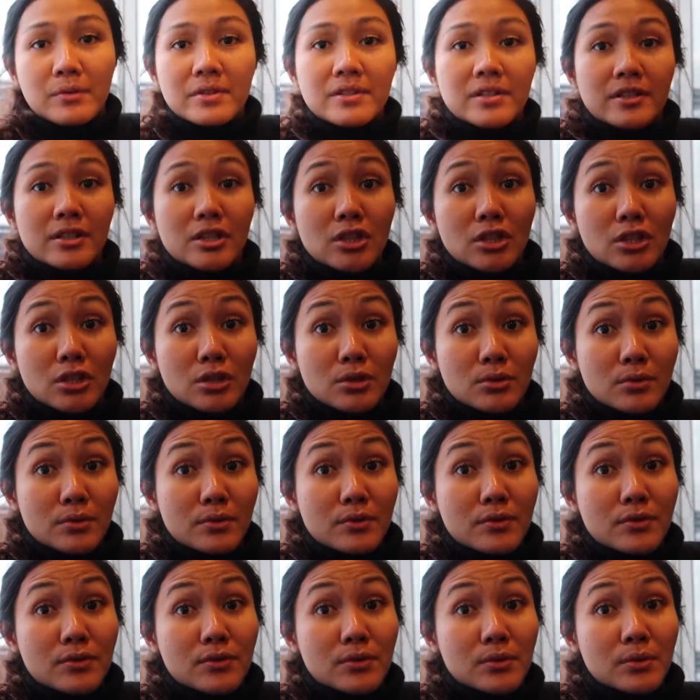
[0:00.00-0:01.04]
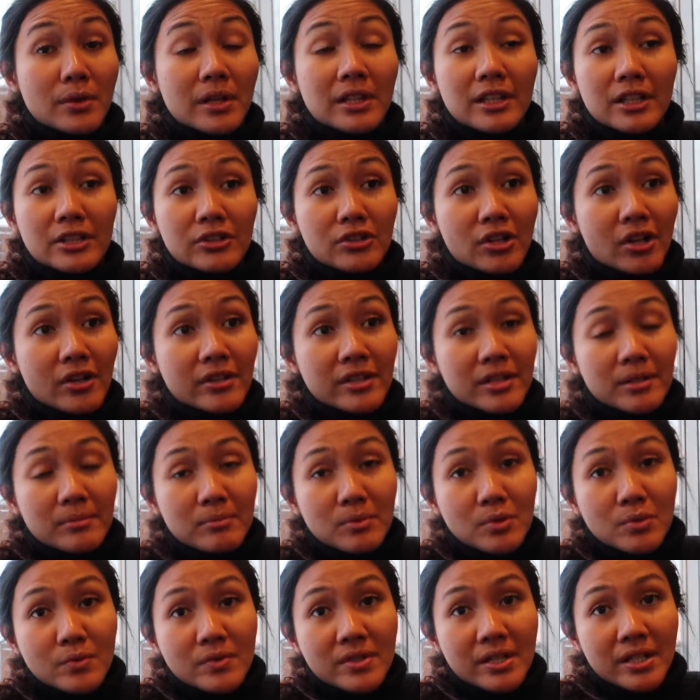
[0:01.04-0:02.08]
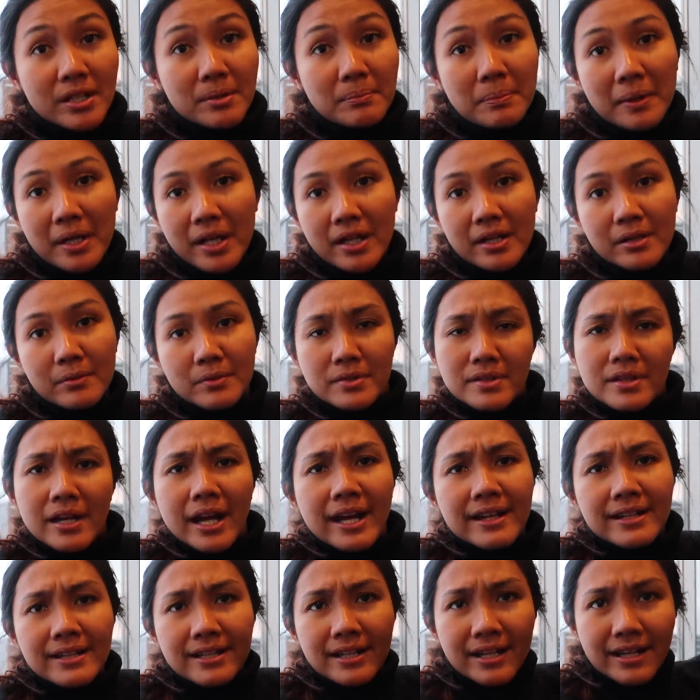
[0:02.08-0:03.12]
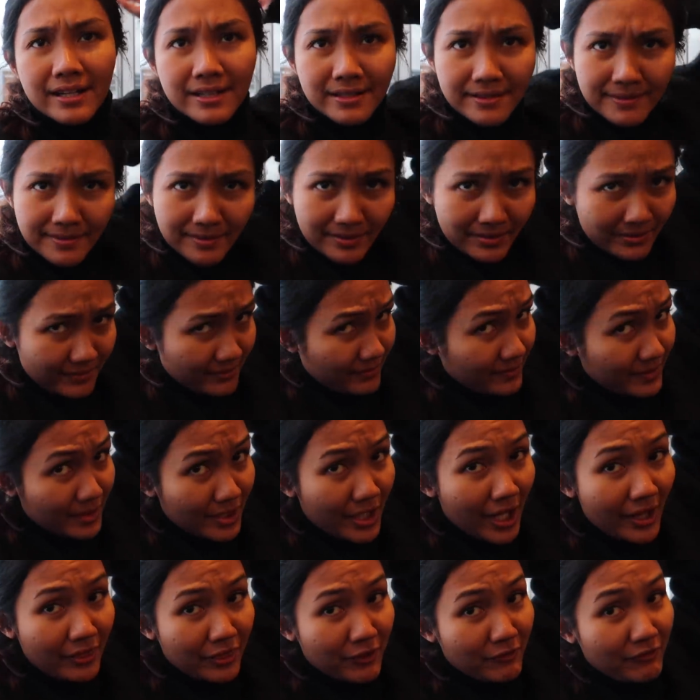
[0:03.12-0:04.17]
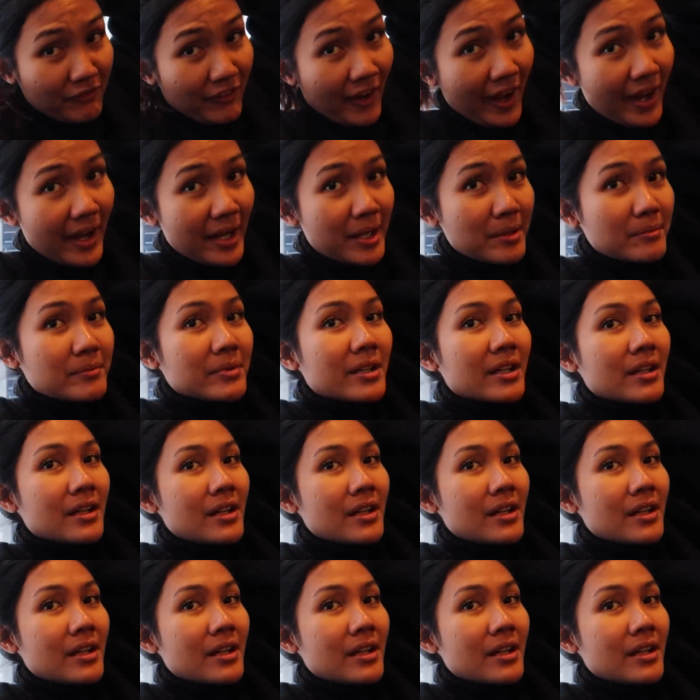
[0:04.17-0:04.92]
I wasn't used to electronic music but it was kind of nice got the vibe